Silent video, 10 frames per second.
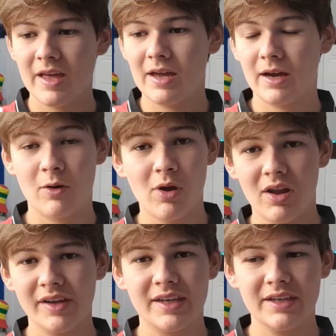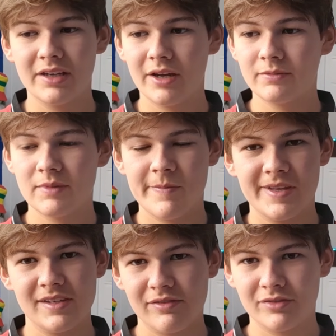I quite like it, you know, a
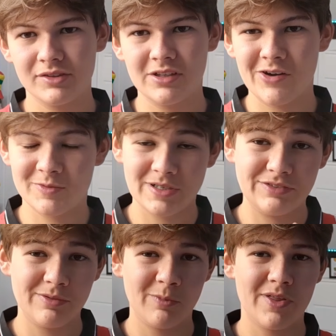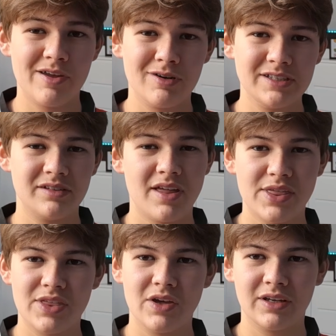bit different, you know, especially from what they released with their
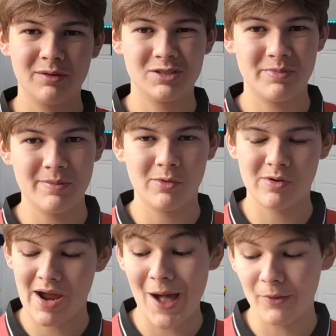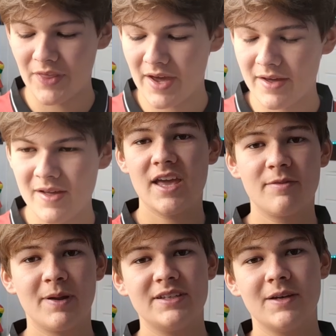third kit, which is a bit more out there. 8th
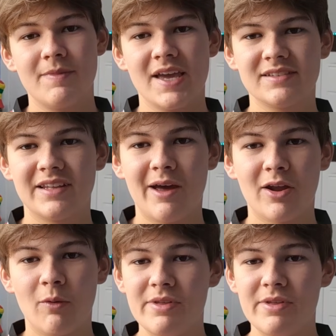place up next now, and I've gone with